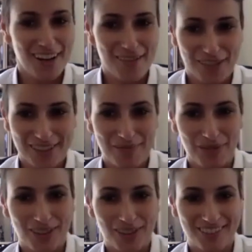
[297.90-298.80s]
for
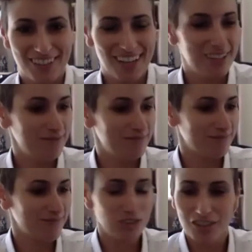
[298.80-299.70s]
example,
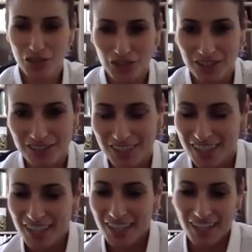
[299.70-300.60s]
using tools
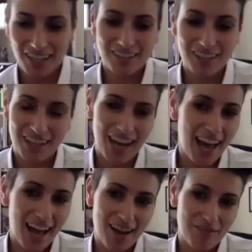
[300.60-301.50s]
is going to
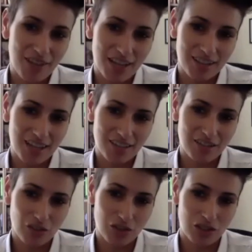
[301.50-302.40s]
have that
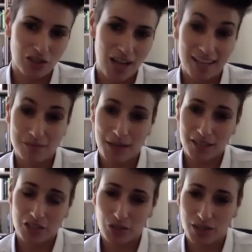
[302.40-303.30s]
social
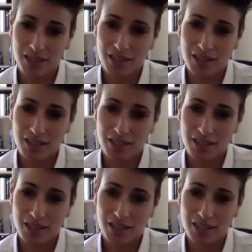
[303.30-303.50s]
aspect to it.